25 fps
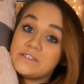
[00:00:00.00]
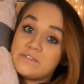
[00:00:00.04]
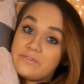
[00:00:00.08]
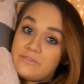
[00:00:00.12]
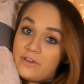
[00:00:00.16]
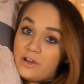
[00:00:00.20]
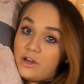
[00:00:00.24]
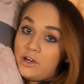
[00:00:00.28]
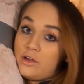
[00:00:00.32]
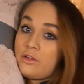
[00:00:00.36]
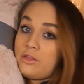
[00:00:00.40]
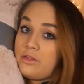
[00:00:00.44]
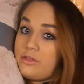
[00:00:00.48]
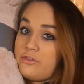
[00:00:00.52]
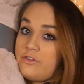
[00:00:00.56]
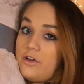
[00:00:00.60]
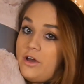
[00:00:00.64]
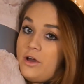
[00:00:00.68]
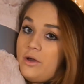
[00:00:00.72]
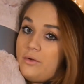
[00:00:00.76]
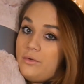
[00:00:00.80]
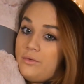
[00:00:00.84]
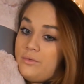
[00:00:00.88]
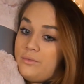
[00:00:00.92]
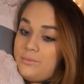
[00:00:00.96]
spur throw.
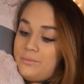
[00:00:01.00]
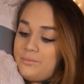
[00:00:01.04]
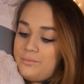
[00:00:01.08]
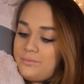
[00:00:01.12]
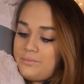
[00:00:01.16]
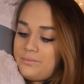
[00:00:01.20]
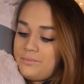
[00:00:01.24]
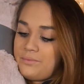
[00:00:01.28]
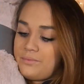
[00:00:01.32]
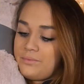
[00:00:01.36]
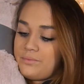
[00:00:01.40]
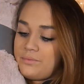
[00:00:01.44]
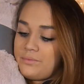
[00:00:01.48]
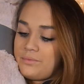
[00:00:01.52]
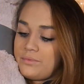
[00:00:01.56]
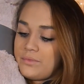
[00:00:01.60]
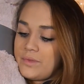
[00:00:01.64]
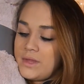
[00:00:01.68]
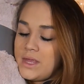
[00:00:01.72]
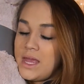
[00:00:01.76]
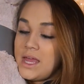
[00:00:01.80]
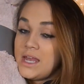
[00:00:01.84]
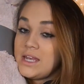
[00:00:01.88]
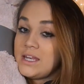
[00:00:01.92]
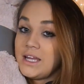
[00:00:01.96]

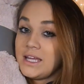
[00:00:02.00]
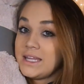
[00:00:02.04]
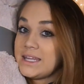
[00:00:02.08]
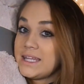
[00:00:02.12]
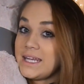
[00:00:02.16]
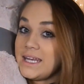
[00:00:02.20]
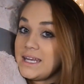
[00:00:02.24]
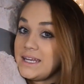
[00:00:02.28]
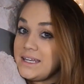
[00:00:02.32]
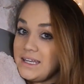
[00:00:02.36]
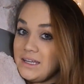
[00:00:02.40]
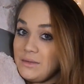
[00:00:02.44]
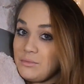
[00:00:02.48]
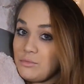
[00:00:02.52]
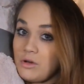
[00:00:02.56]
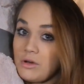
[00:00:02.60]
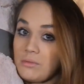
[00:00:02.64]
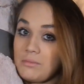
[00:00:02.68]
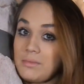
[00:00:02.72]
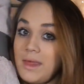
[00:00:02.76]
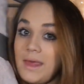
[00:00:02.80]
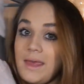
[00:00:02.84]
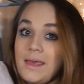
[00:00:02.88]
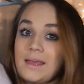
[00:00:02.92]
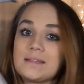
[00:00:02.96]
Not that I need more
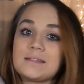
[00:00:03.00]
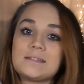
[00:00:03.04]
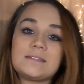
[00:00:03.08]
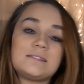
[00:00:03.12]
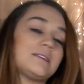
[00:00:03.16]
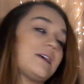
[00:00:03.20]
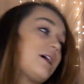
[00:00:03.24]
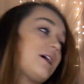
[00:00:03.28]
blankets because